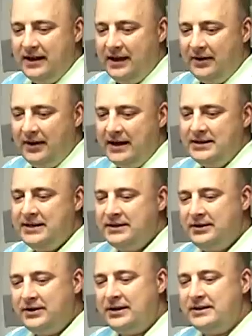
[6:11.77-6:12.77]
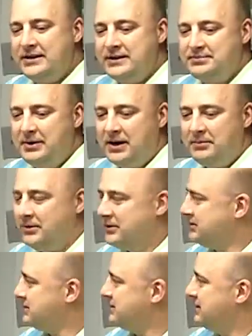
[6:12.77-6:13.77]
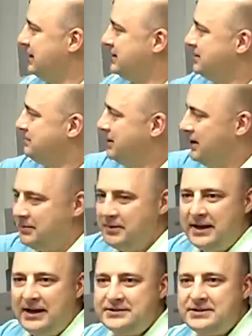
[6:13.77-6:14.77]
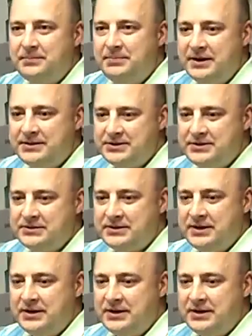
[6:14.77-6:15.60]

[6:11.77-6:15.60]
now I did look at these marbles and compare them against our pictures.